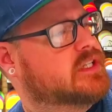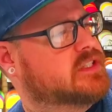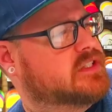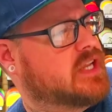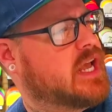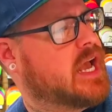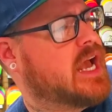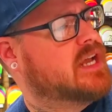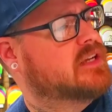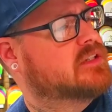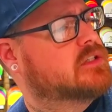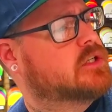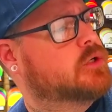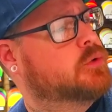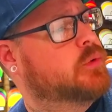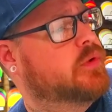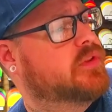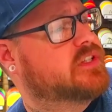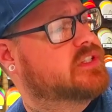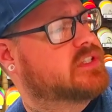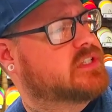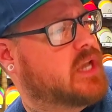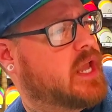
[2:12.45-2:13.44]
Designed to
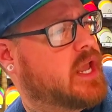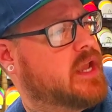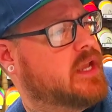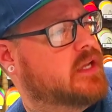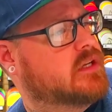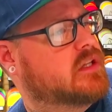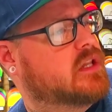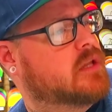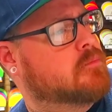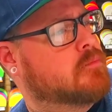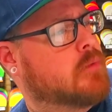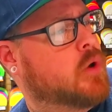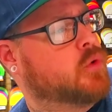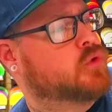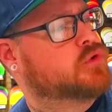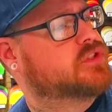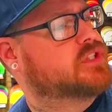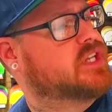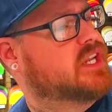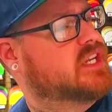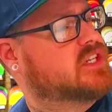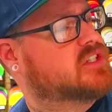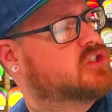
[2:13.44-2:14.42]
withstand the
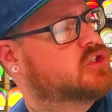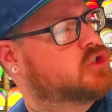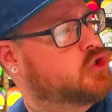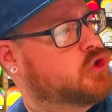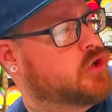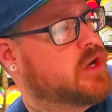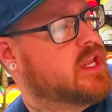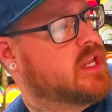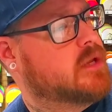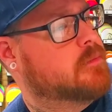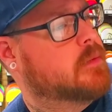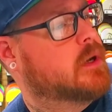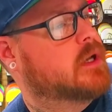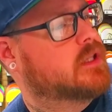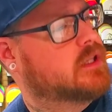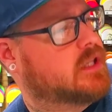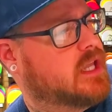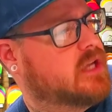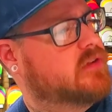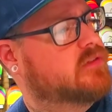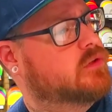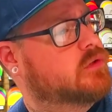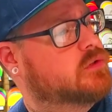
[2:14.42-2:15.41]
most extreme
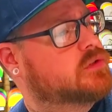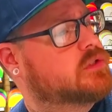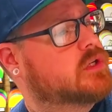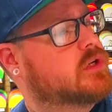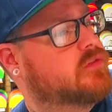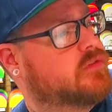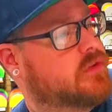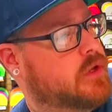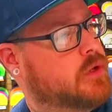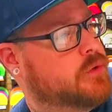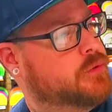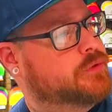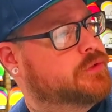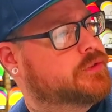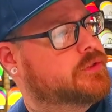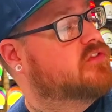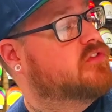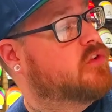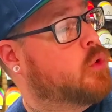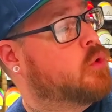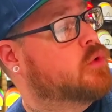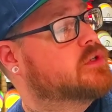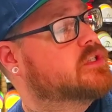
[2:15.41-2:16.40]
levels of use,
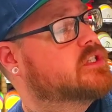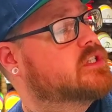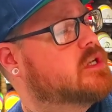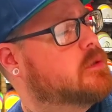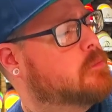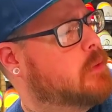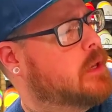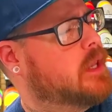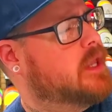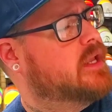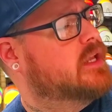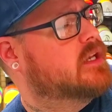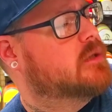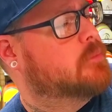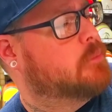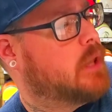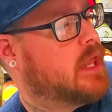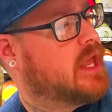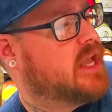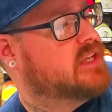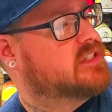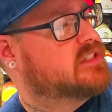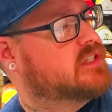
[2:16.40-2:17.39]
forged blend
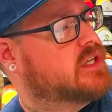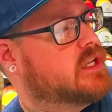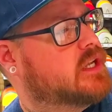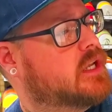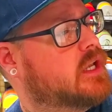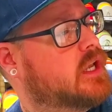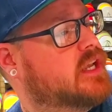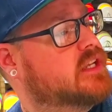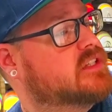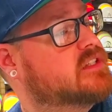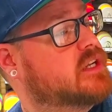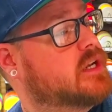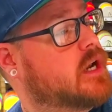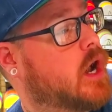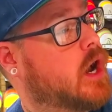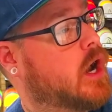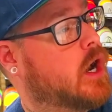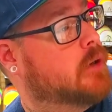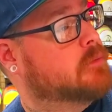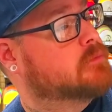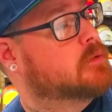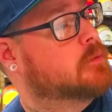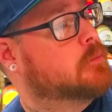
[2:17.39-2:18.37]
plastic is an
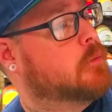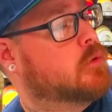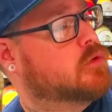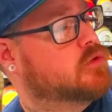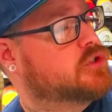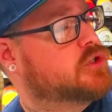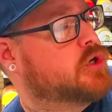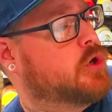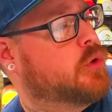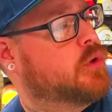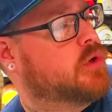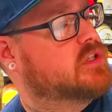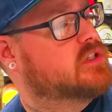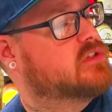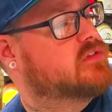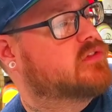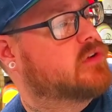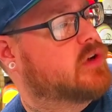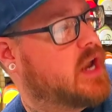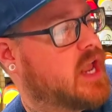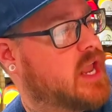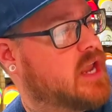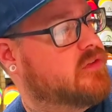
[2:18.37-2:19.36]
optimal choice
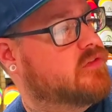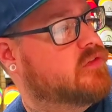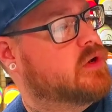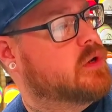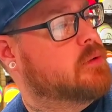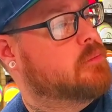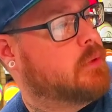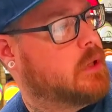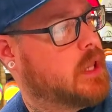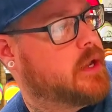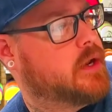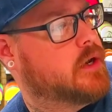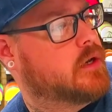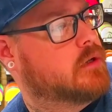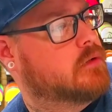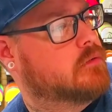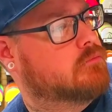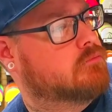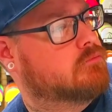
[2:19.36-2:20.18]
for every player.